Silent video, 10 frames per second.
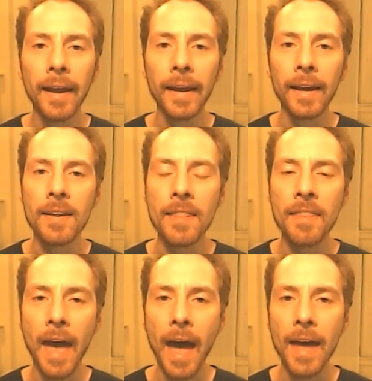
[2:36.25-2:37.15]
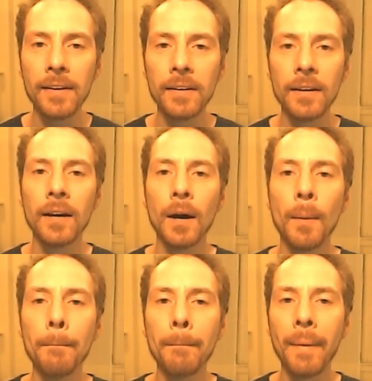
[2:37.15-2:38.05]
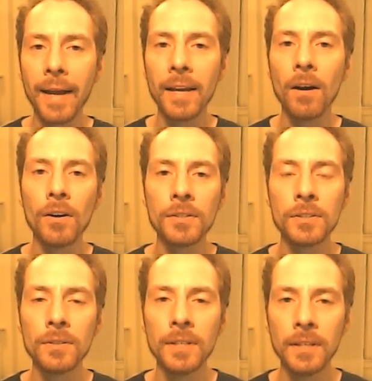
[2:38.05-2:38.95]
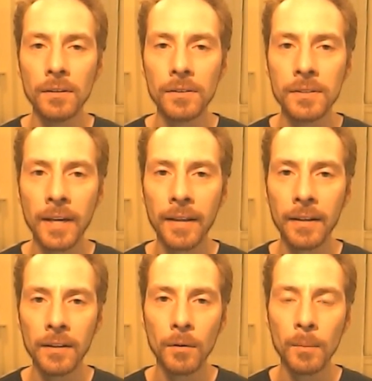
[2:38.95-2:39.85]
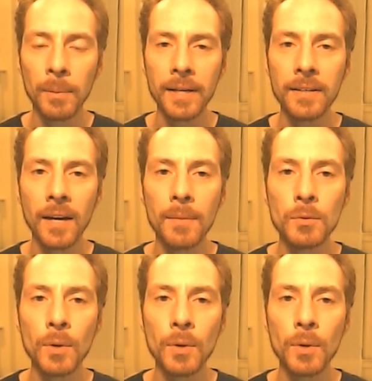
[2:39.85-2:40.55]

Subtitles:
and that might also yield slightly lower ping times.